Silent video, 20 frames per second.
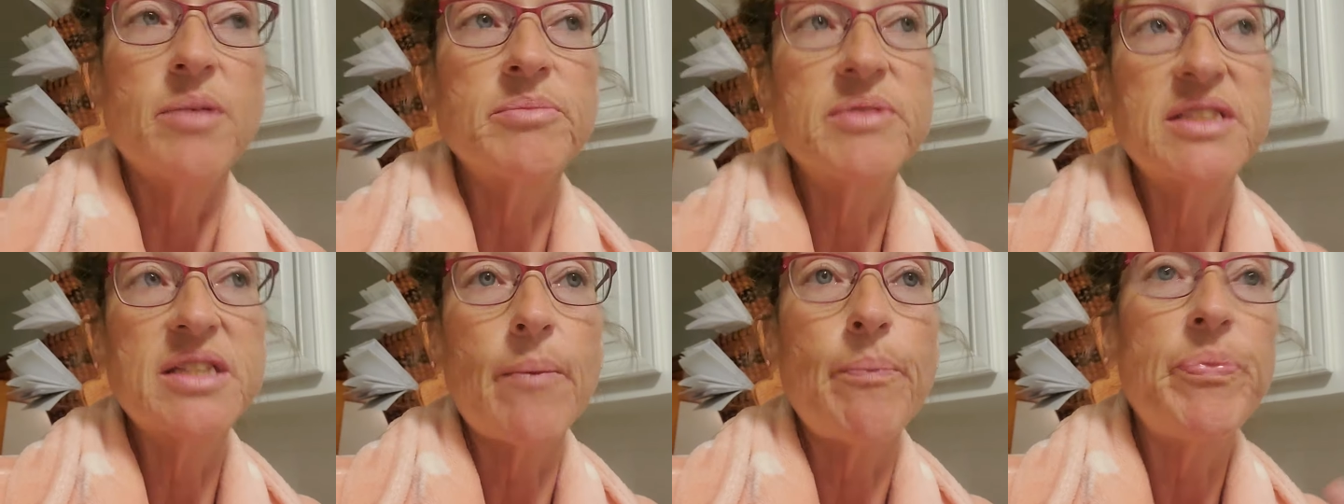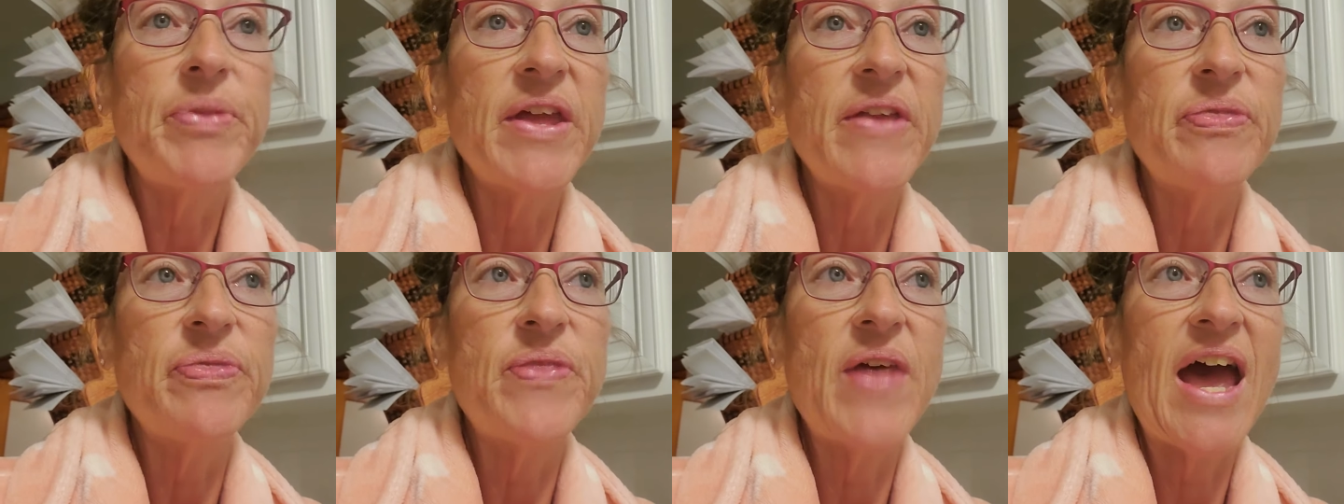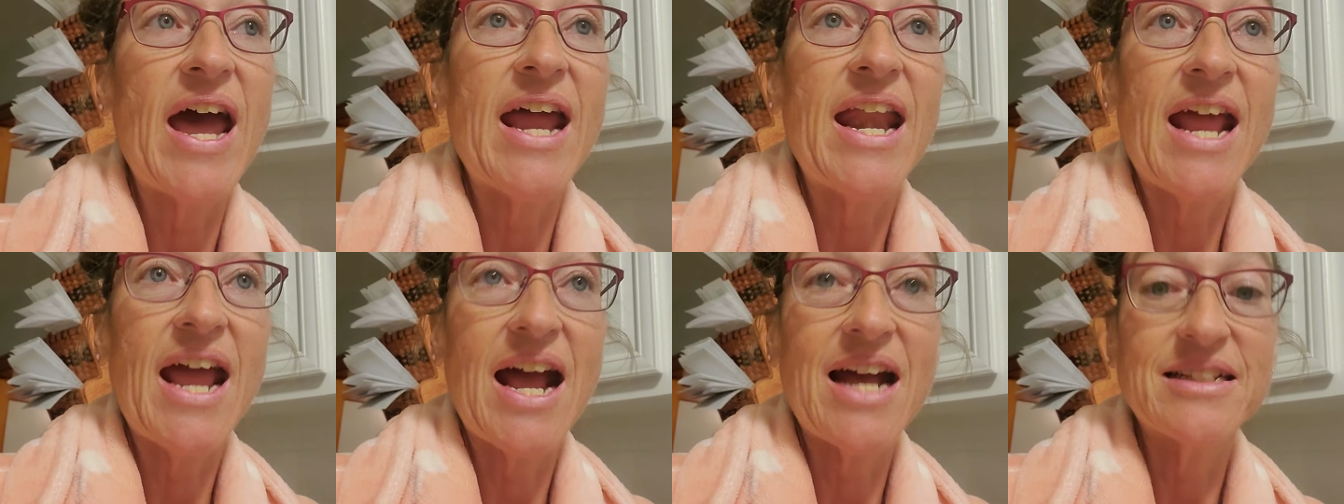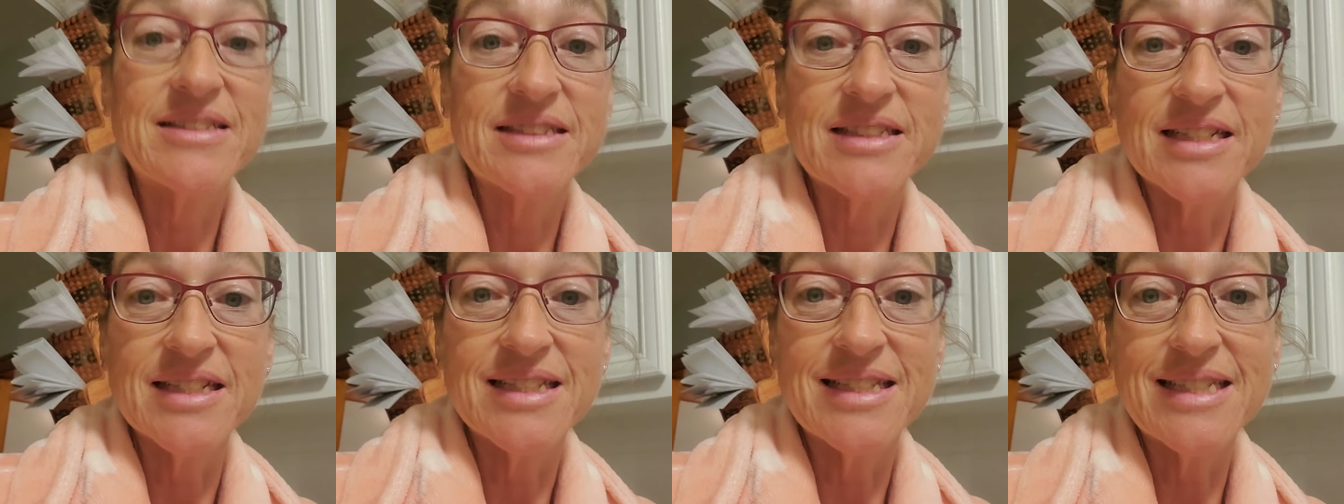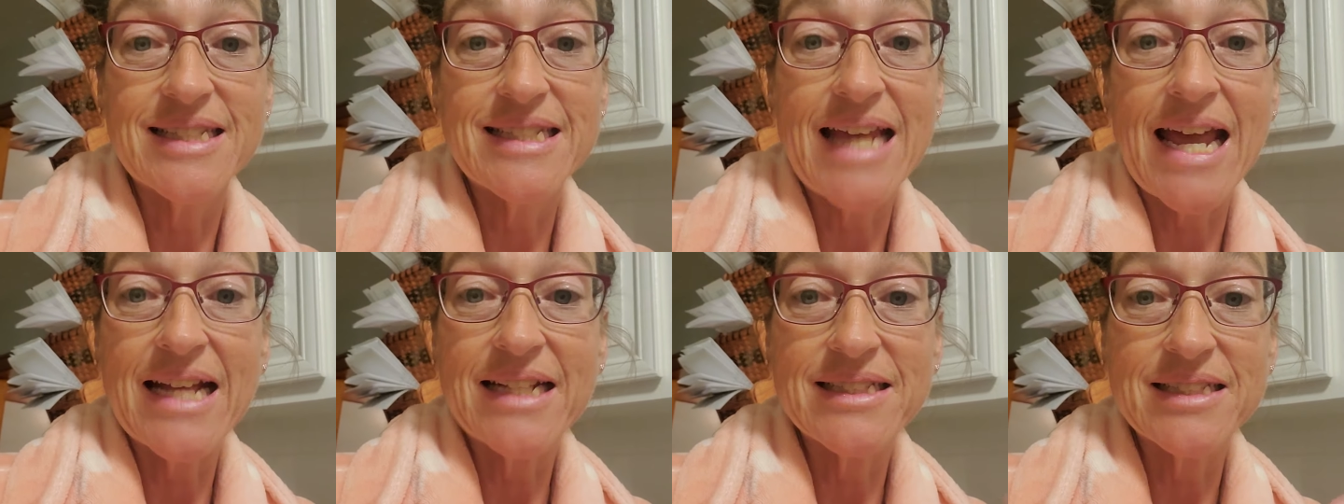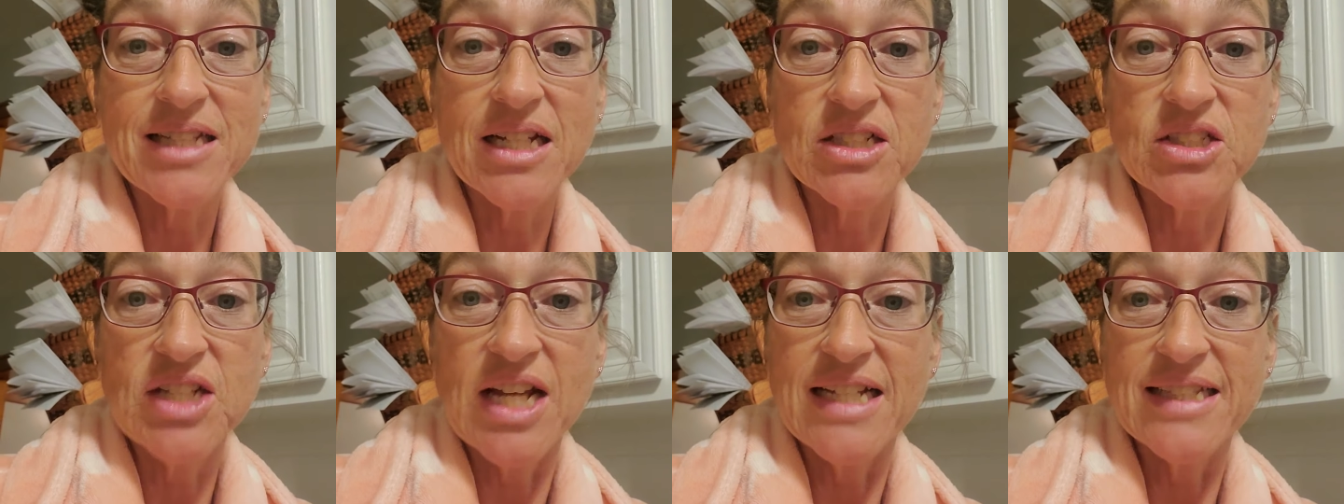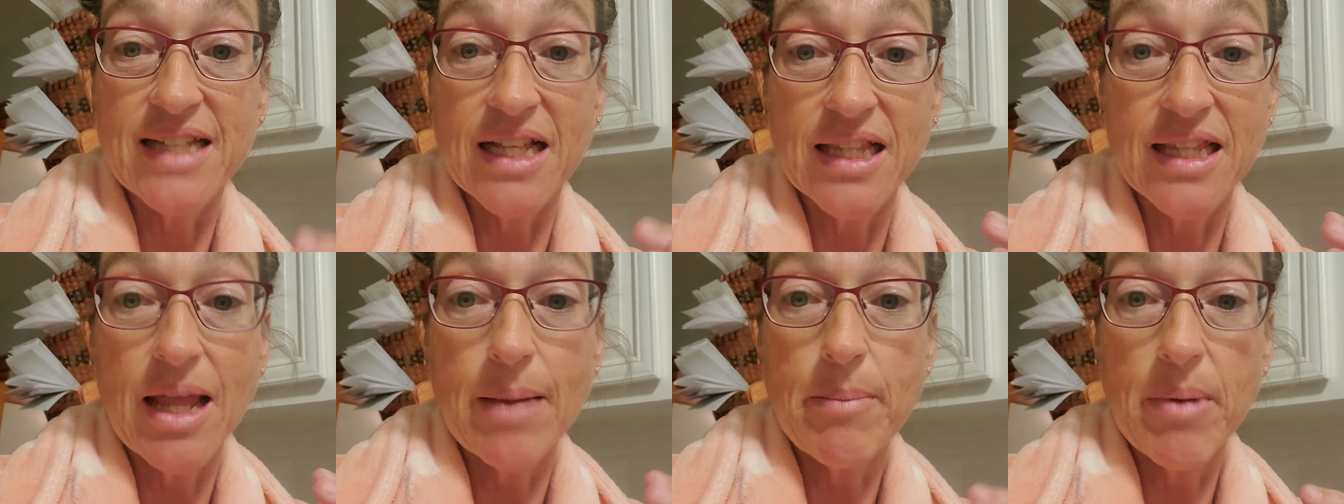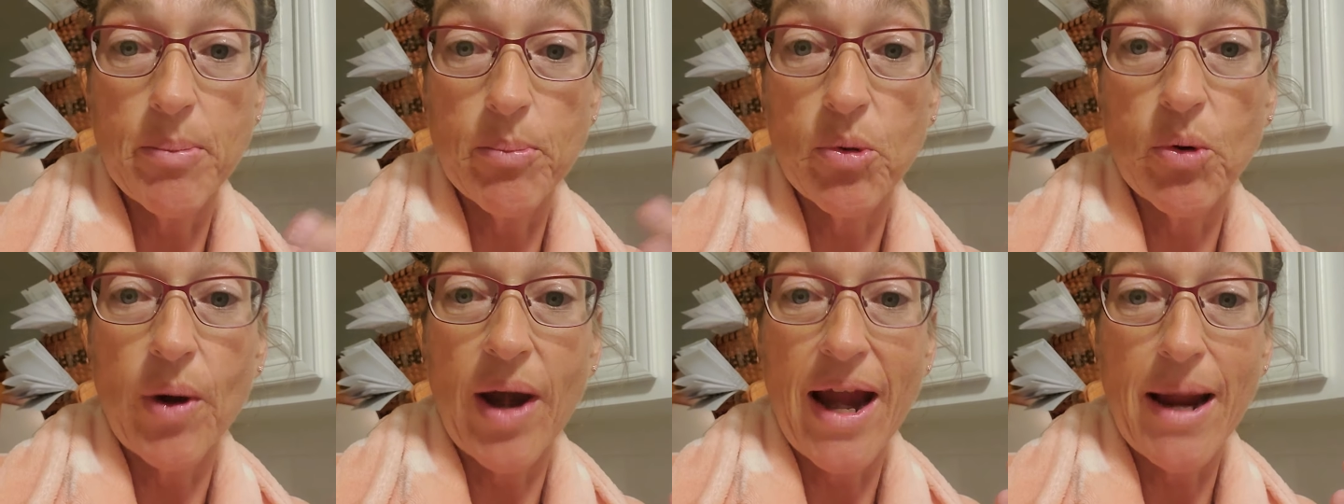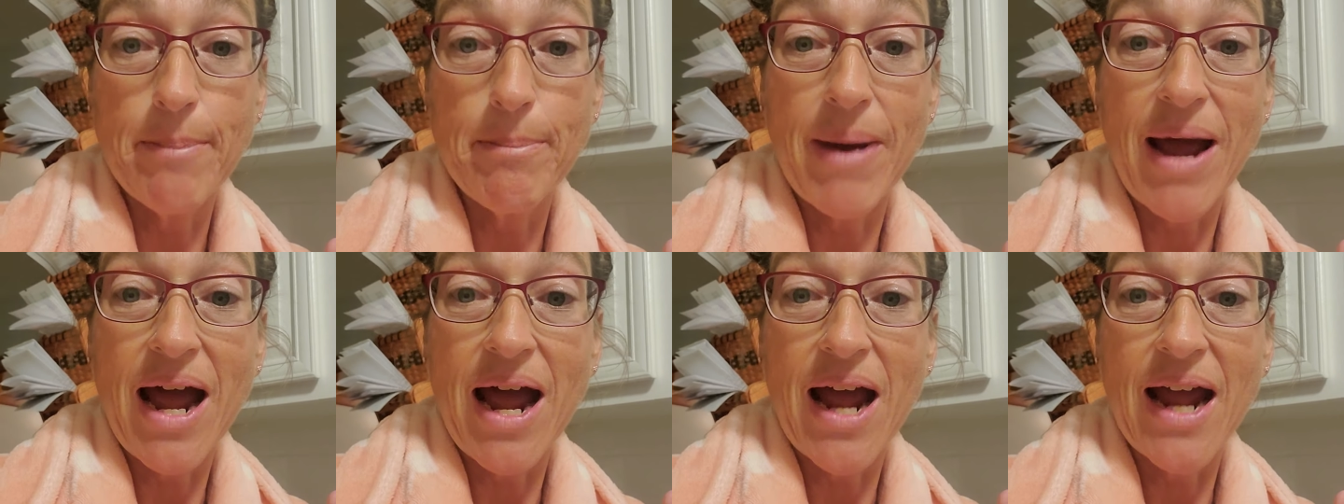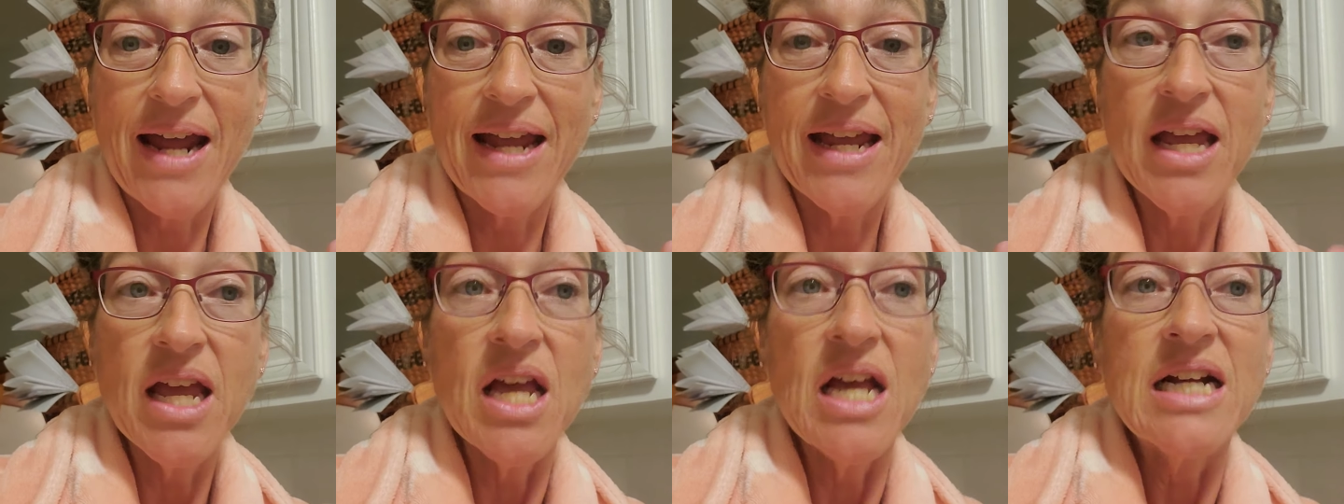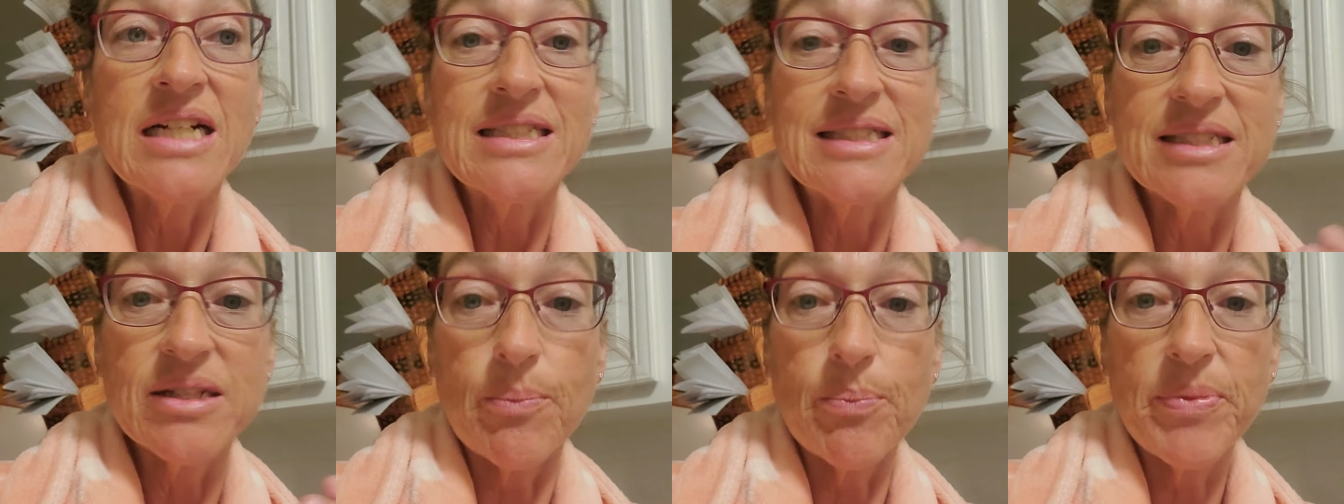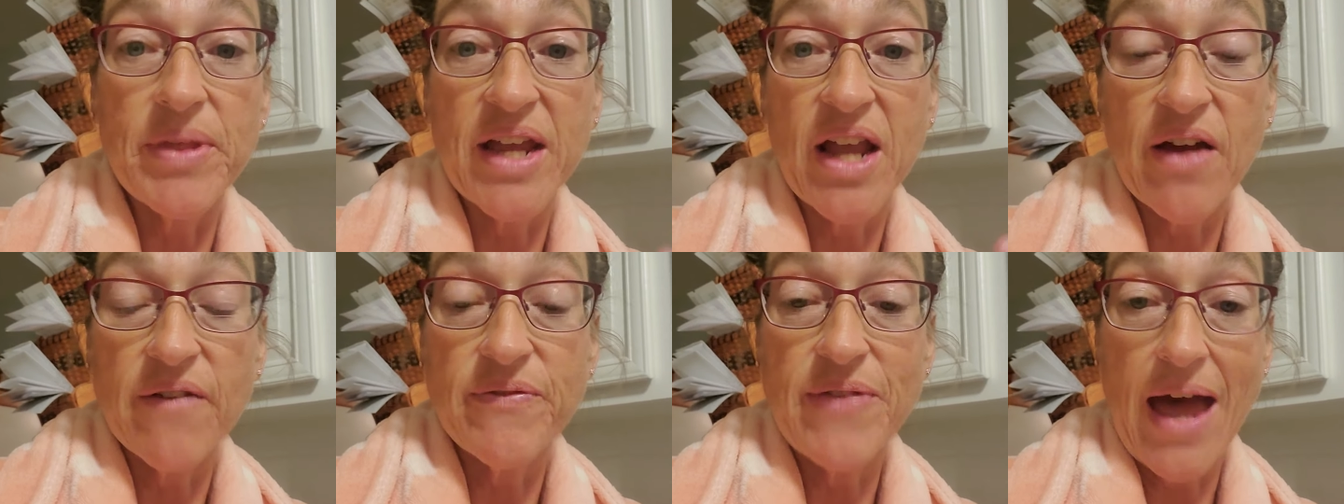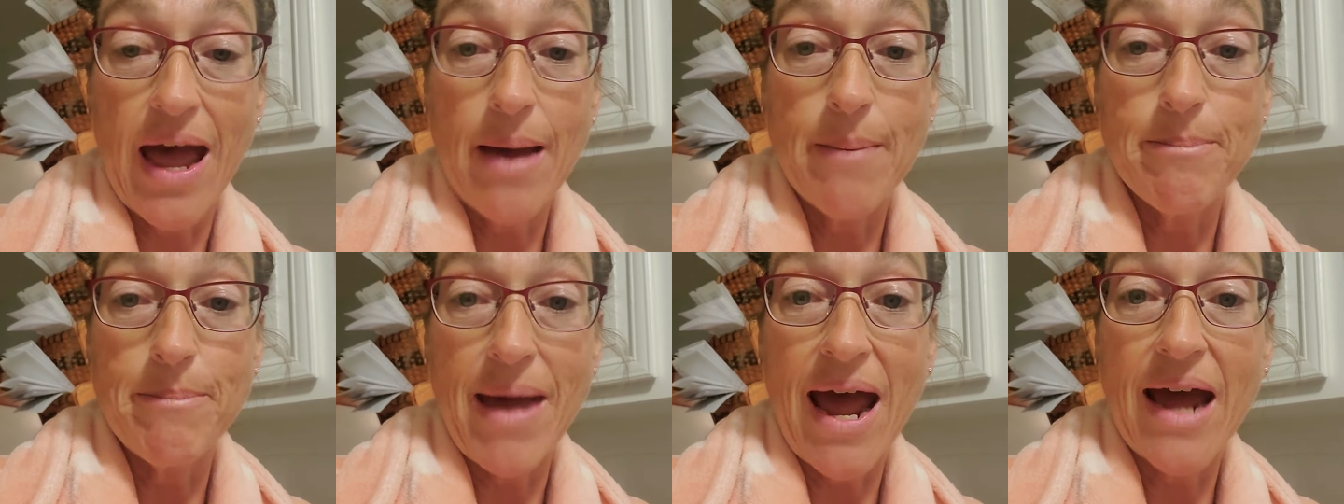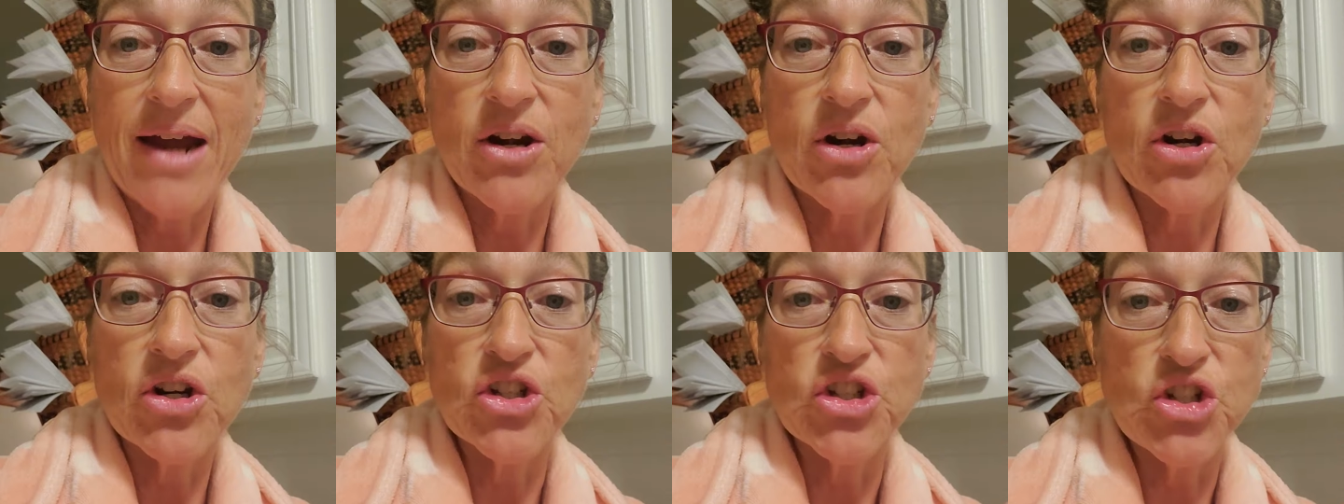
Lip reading: Something that has to set, such as a lemon meringue pie, something of that matter.